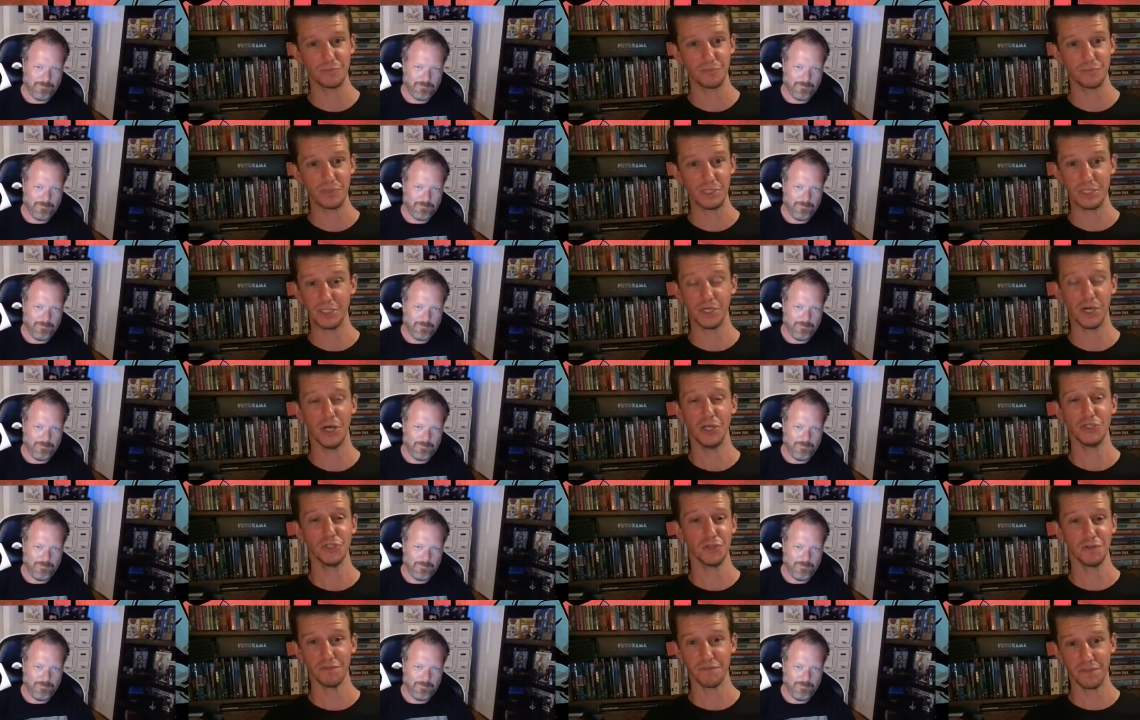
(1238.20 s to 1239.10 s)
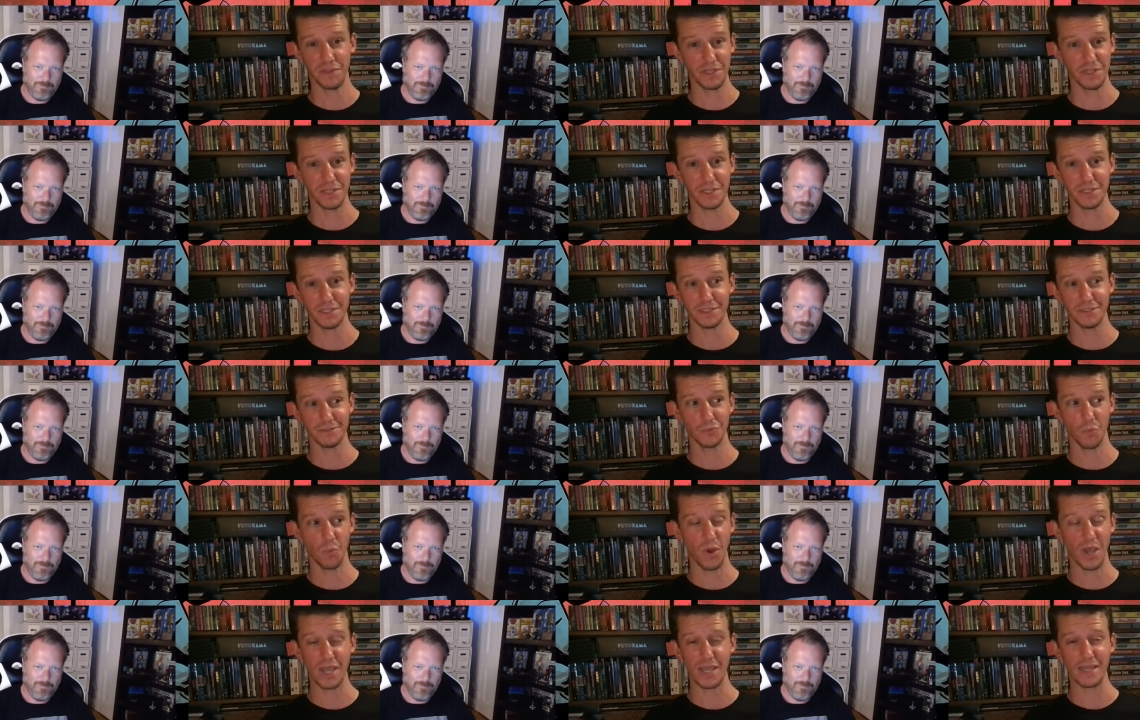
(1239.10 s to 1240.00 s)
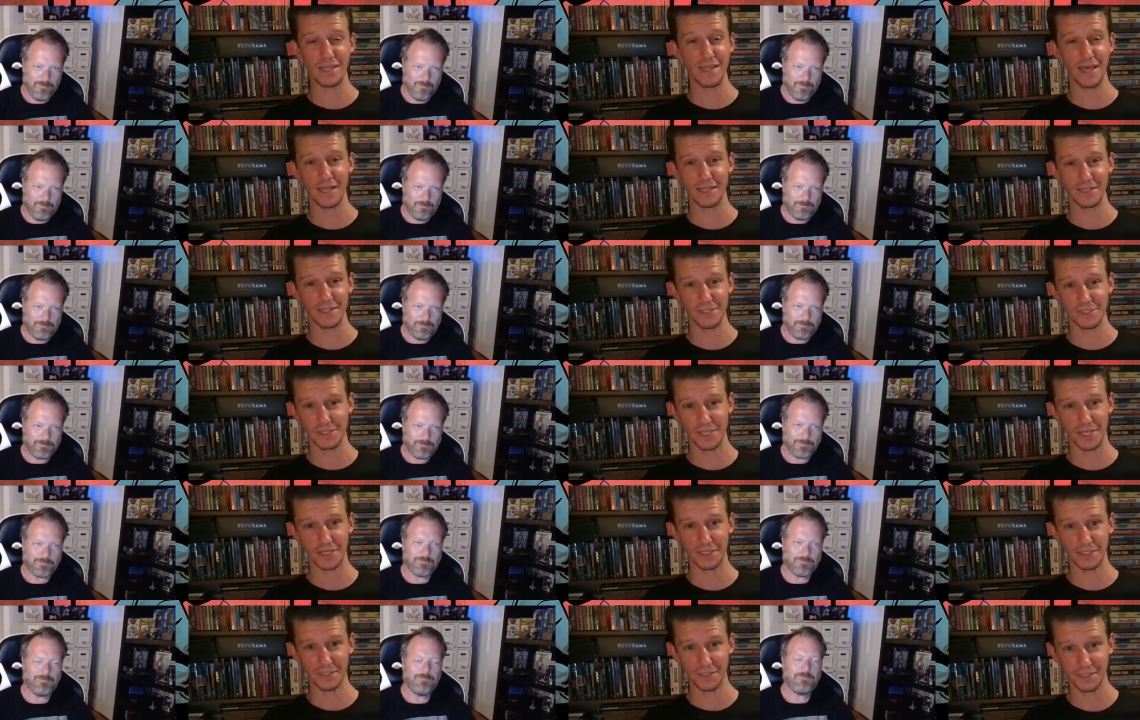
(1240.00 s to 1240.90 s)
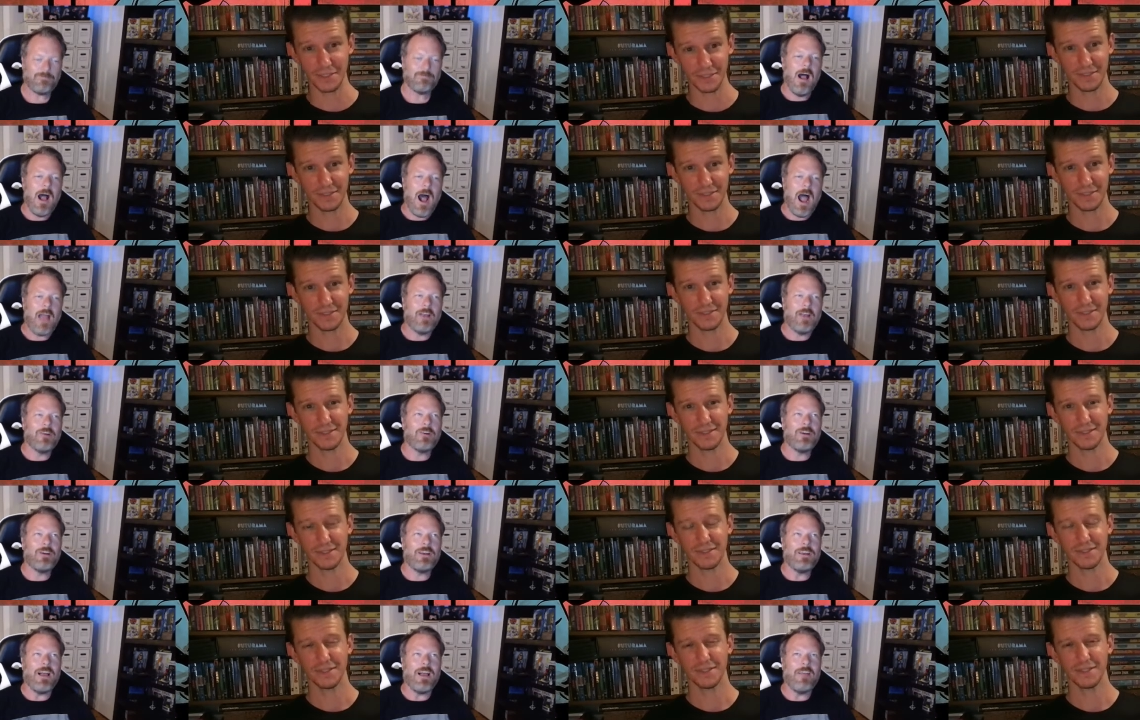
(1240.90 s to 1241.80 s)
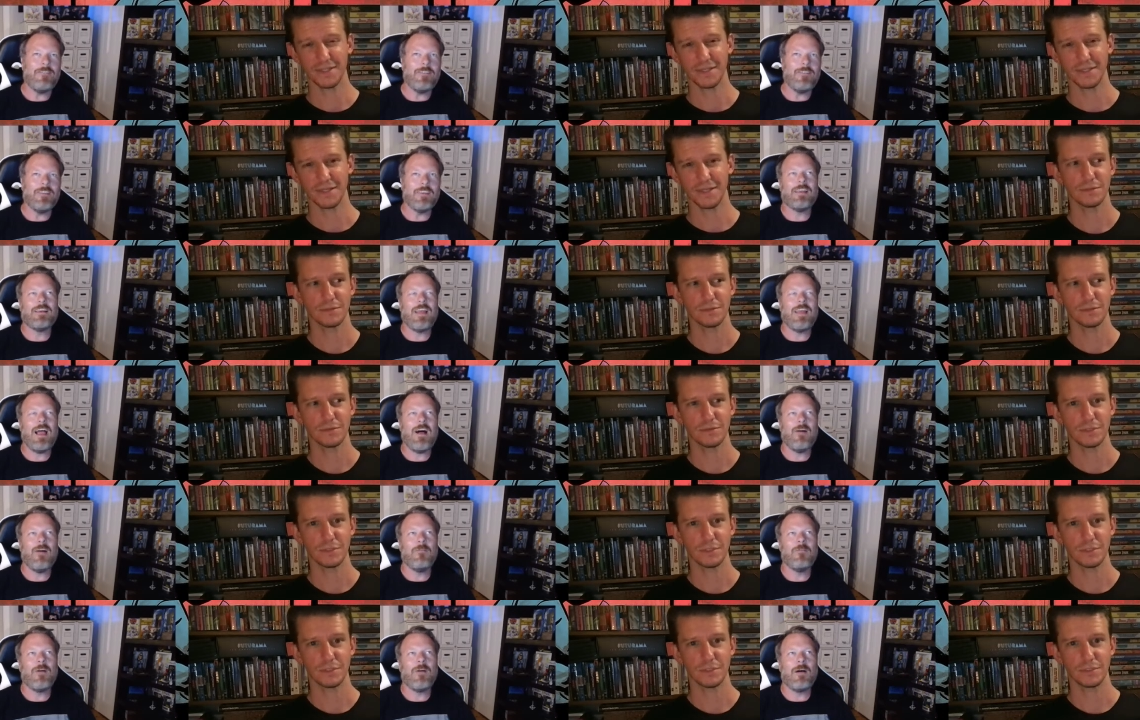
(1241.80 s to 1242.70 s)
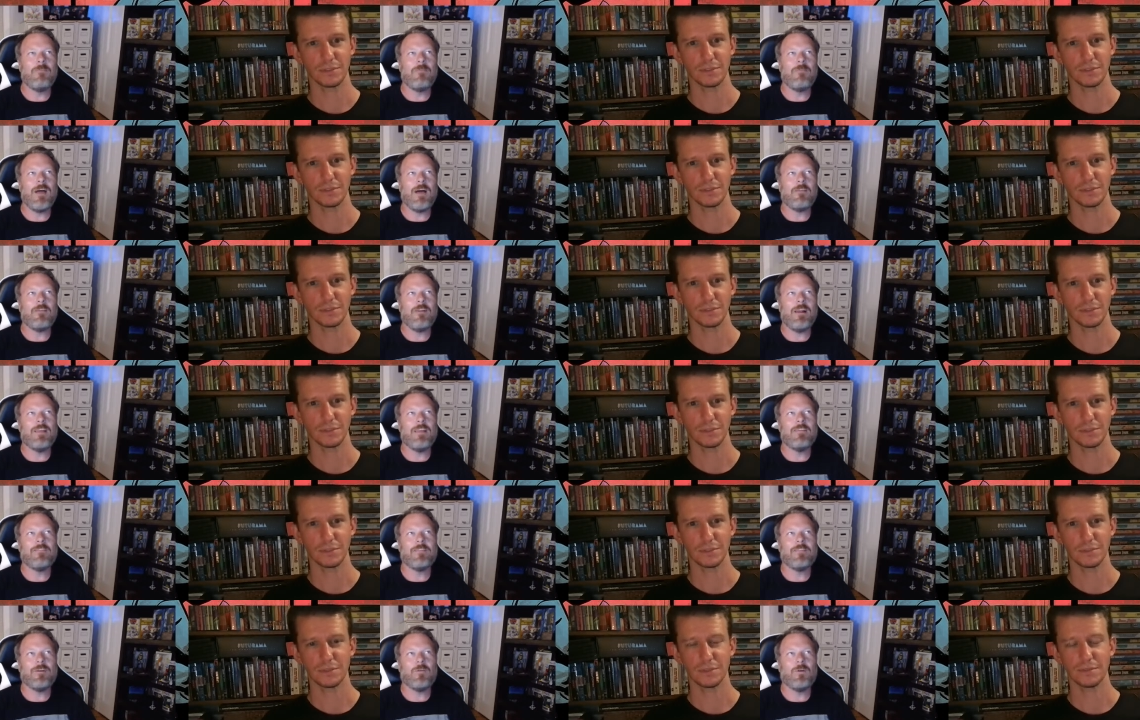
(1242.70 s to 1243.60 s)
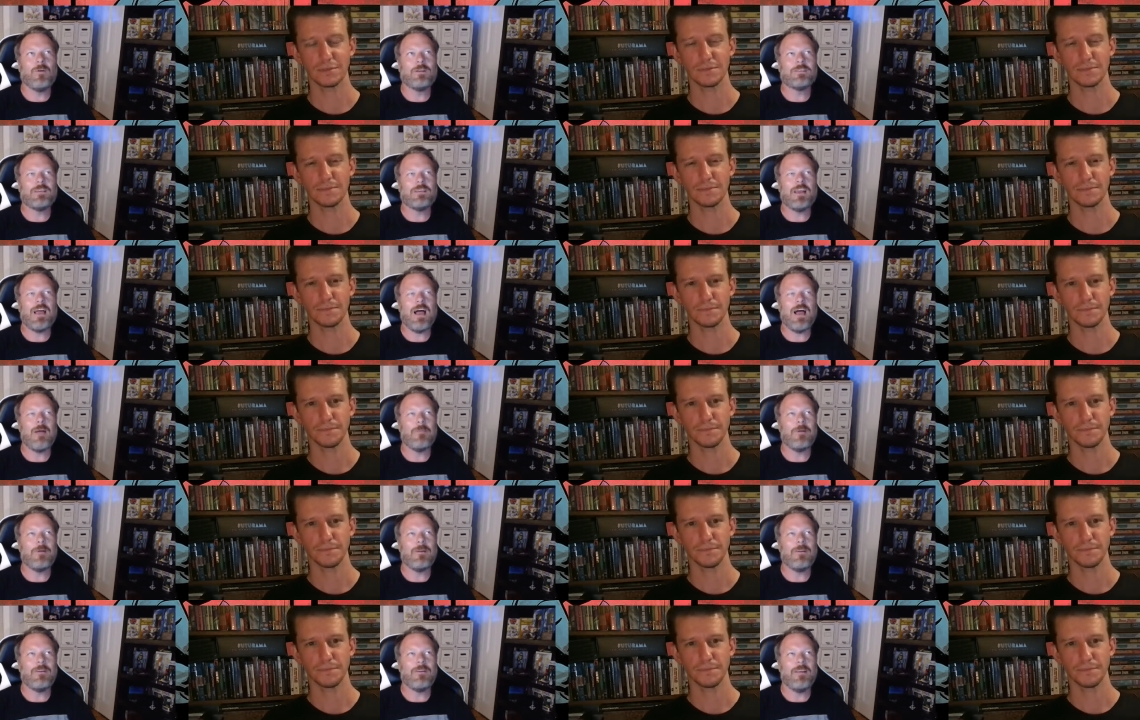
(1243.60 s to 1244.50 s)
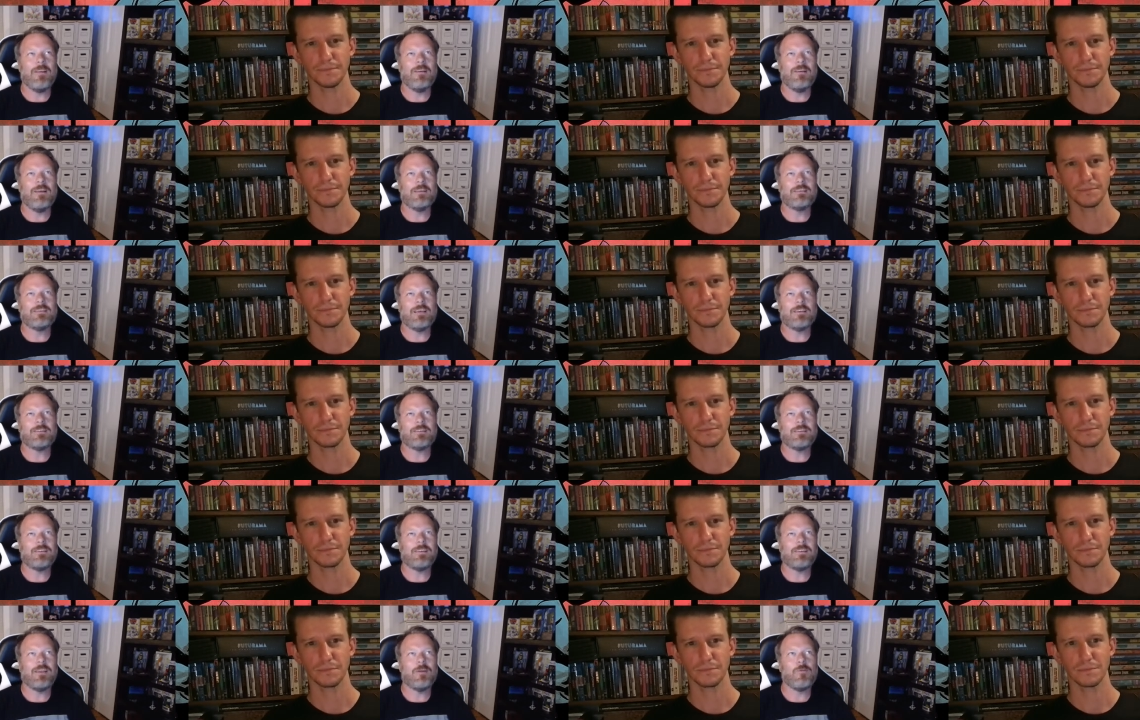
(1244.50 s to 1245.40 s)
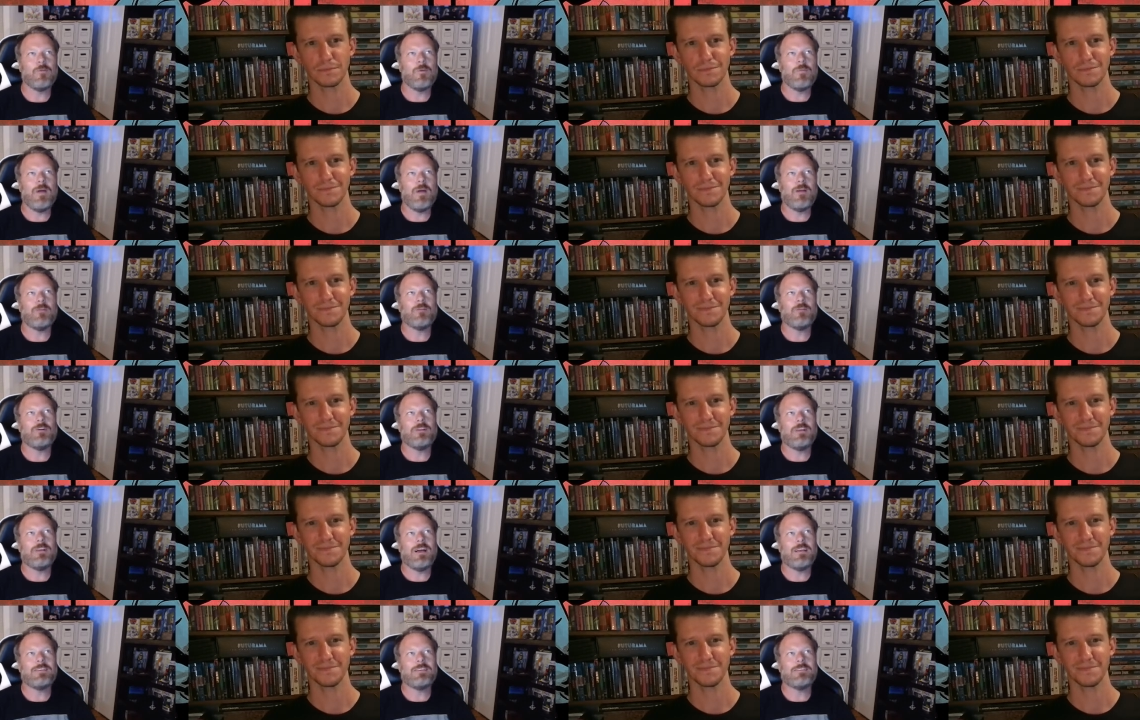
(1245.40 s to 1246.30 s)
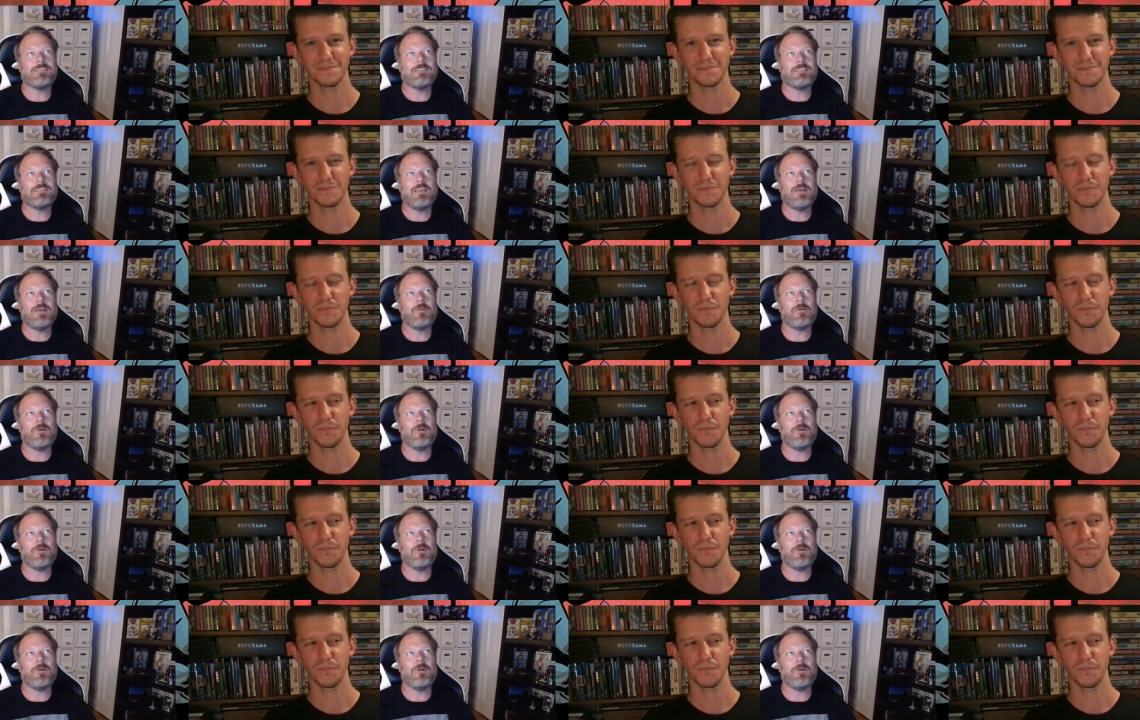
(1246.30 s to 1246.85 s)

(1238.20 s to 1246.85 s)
Speaker 1: because of the way that this ended.
Speaker 2: I agree. I feel like now I'm not ready for what's going to happen in Nice House of the Lake. We might realize that they were